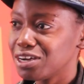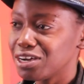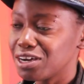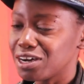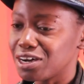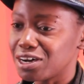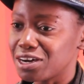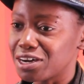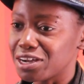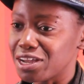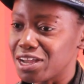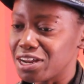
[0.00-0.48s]

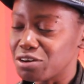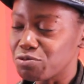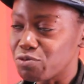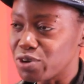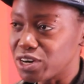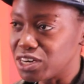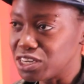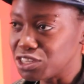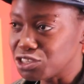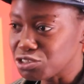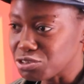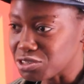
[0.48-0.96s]
And
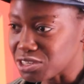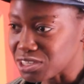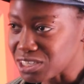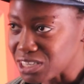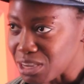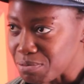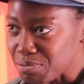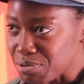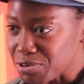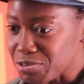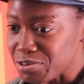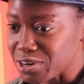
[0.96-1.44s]
we need to
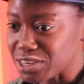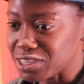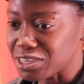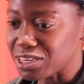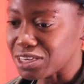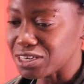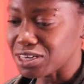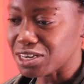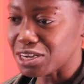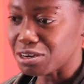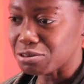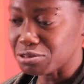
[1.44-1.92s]
separate
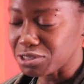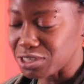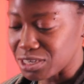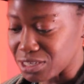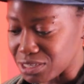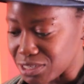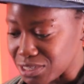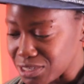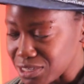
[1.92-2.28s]
that out and